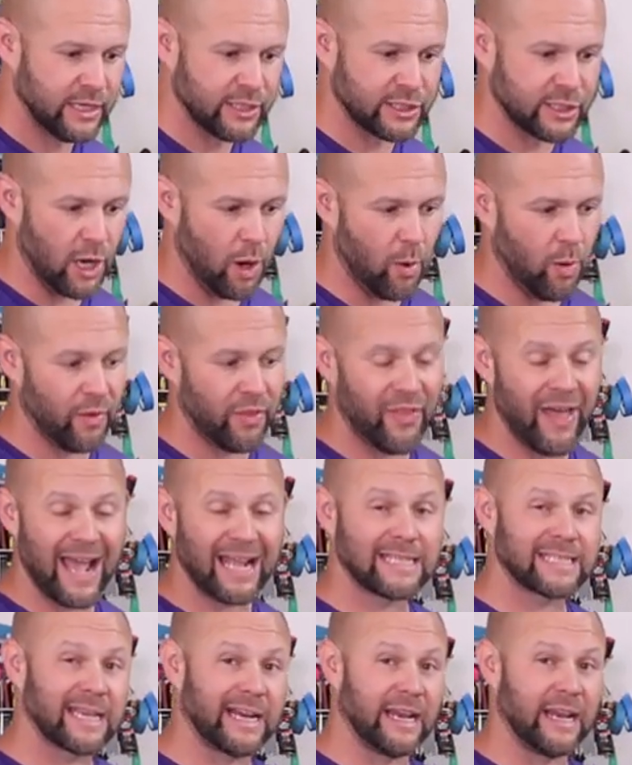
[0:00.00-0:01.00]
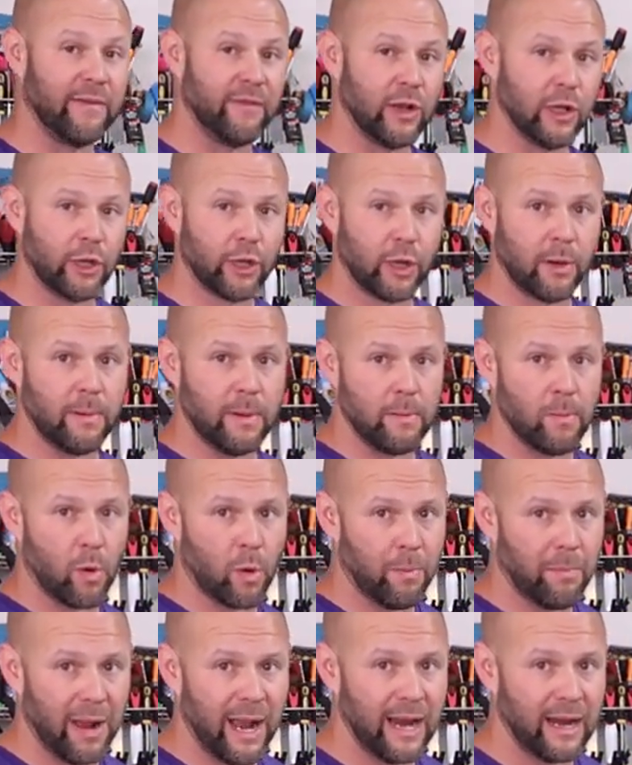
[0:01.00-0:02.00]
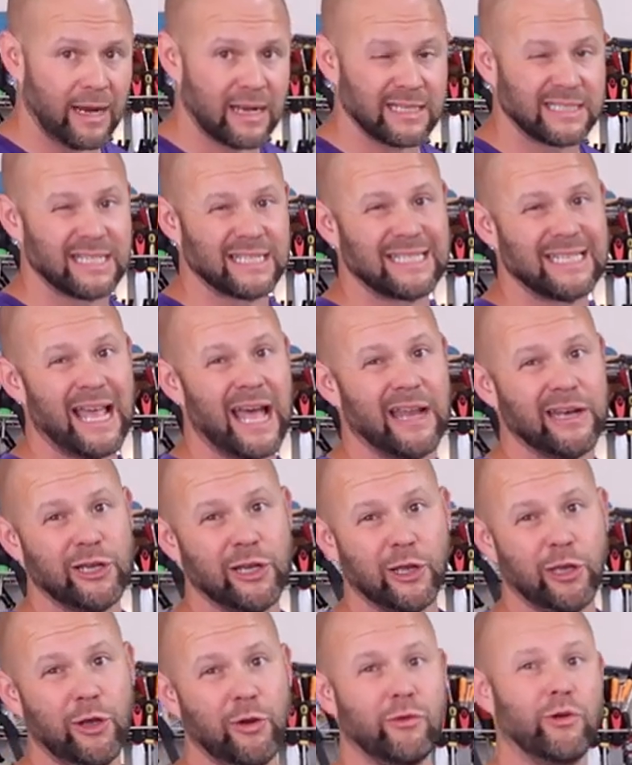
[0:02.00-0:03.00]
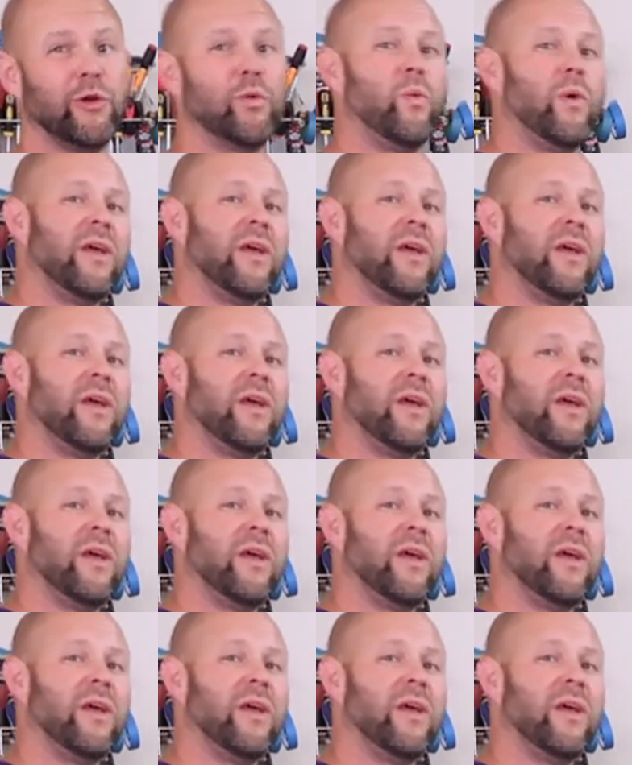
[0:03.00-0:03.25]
So that's going to give you a little bit more bite because it's not diluted